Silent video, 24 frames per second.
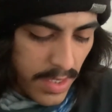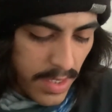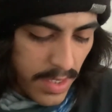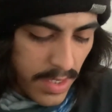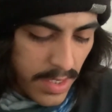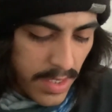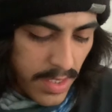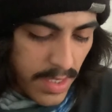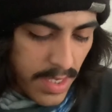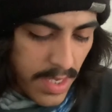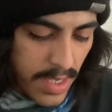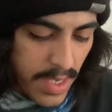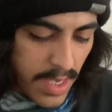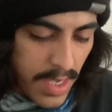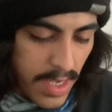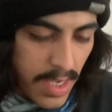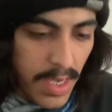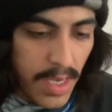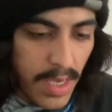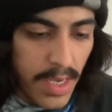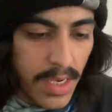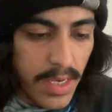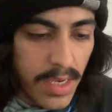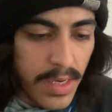
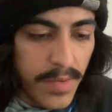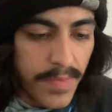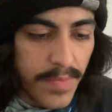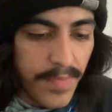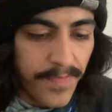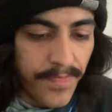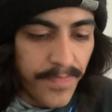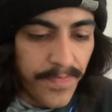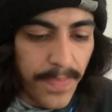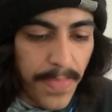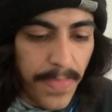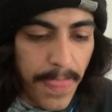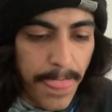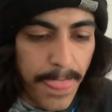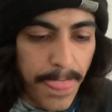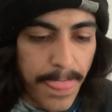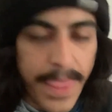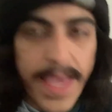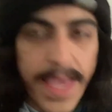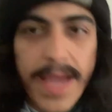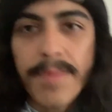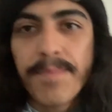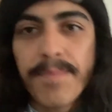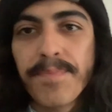And
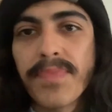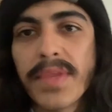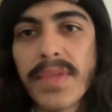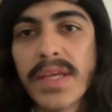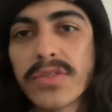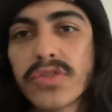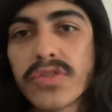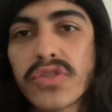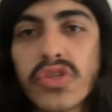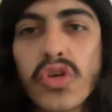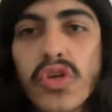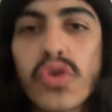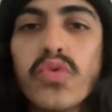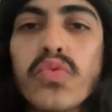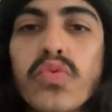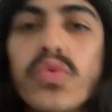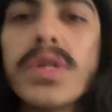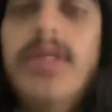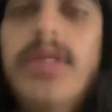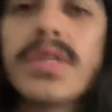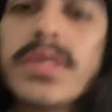yeah, so